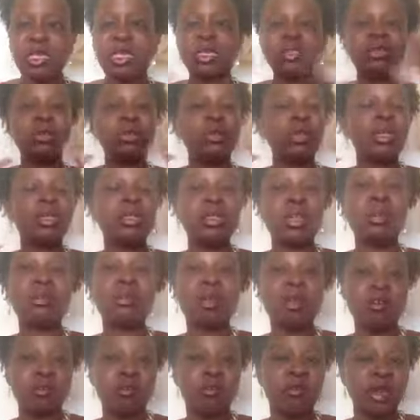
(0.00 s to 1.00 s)
And so there
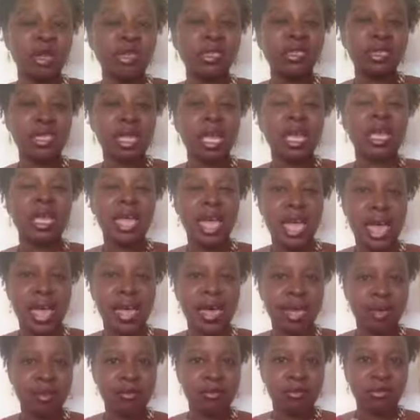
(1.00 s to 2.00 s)
are friends that I
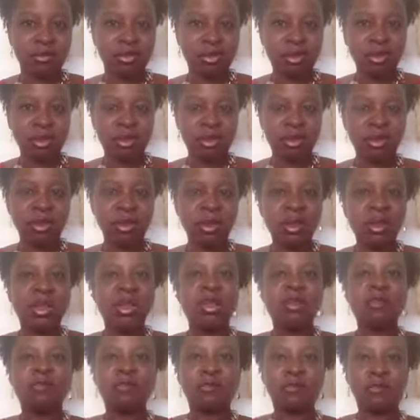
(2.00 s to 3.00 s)
have
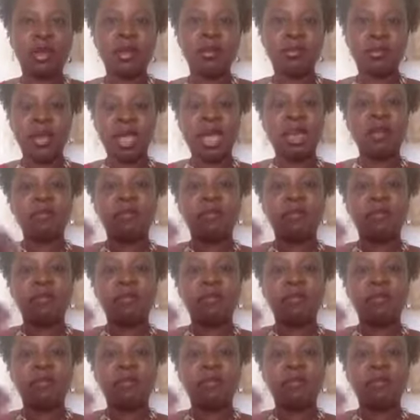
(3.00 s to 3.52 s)
from that